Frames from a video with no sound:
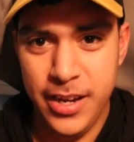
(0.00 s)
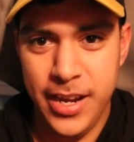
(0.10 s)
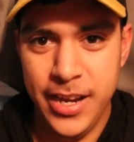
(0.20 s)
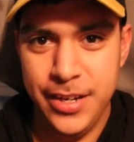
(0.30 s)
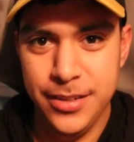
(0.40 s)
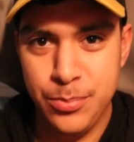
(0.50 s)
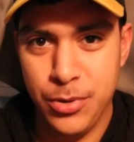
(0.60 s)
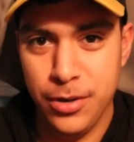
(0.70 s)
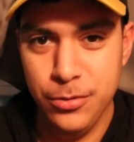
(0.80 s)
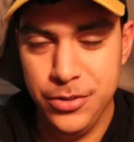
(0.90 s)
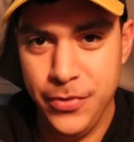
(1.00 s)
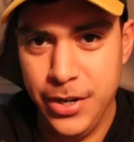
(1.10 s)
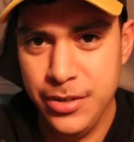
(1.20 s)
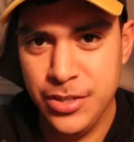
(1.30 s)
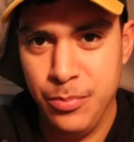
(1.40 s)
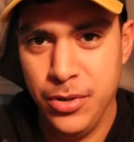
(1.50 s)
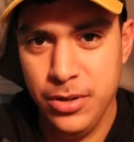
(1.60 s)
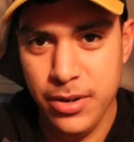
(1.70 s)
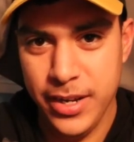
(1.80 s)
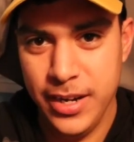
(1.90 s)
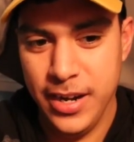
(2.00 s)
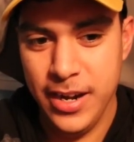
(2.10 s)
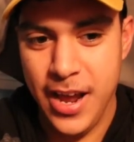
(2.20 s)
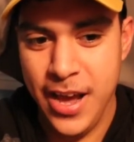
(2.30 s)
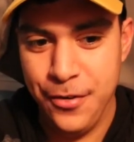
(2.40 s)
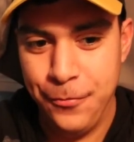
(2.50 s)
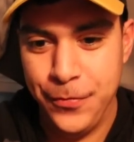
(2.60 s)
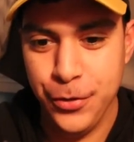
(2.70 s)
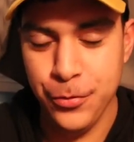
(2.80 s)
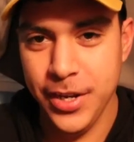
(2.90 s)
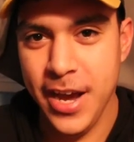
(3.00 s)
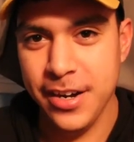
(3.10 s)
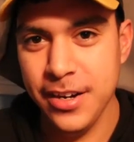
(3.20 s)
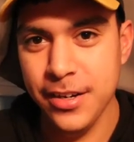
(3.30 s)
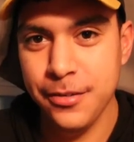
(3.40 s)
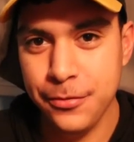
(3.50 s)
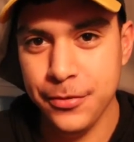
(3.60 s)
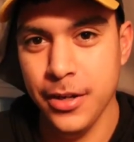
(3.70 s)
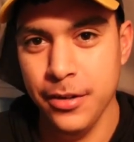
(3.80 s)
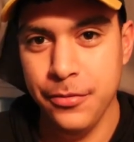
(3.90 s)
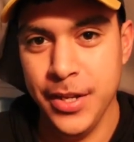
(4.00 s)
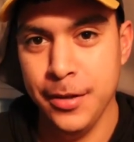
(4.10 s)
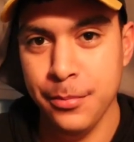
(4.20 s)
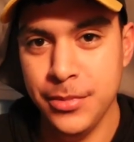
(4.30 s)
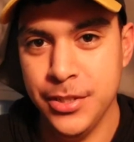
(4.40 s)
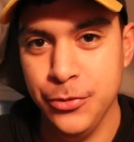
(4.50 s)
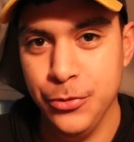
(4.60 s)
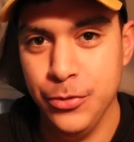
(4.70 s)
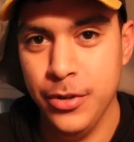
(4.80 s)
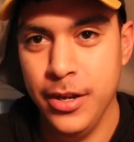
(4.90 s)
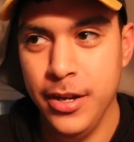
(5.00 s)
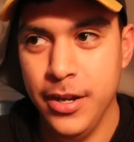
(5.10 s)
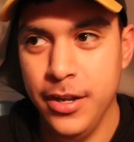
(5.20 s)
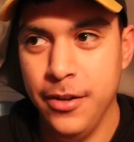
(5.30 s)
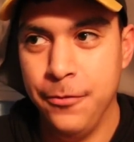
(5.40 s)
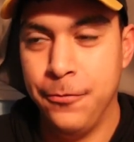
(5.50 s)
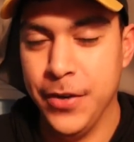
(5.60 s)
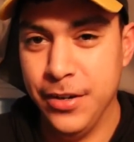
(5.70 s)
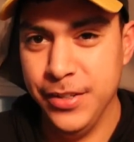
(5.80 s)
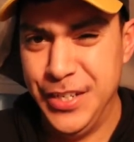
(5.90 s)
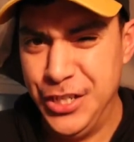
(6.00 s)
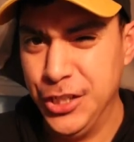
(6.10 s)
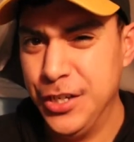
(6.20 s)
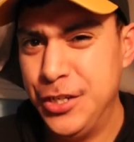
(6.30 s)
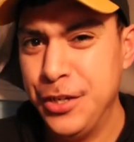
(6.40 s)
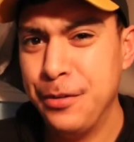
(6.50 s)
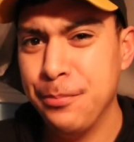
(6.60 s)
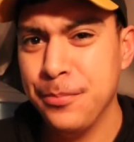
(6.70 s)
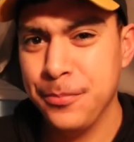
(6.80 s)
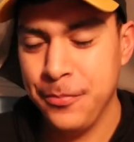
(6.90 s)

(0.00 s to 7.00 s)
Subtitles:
and his part was very small, and I don't feel we got enough of him to fairly judge him